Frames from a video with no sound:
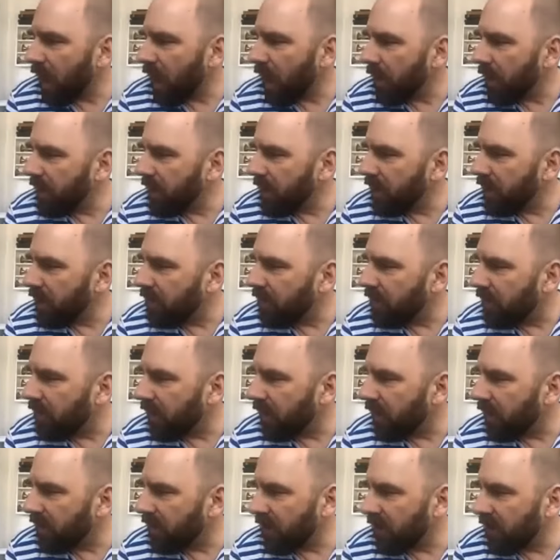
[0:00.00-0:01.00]
I mean,
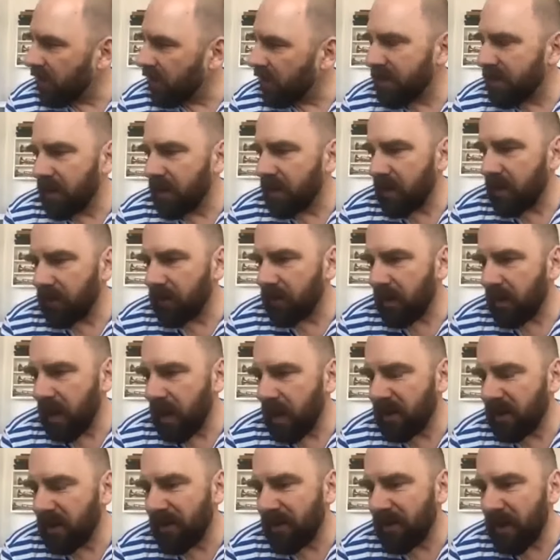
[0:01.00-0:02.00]

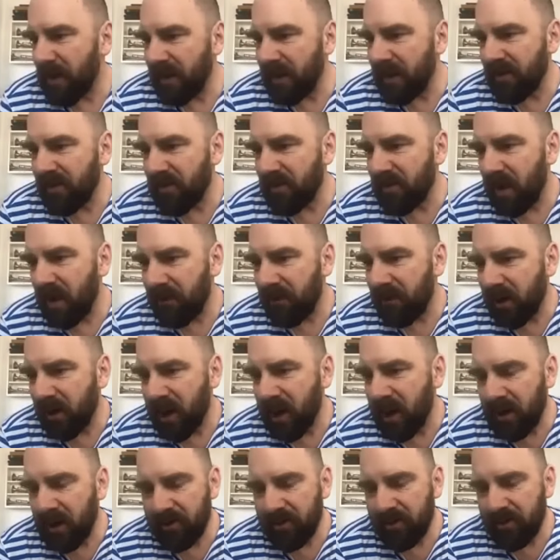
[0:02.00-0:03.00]
it depends to every
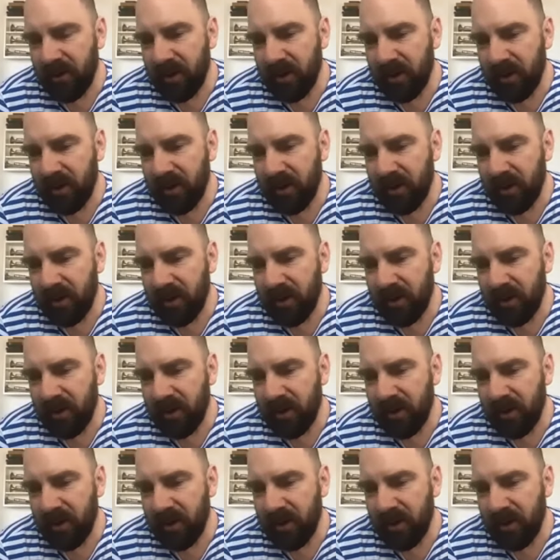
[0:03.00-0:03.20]
country,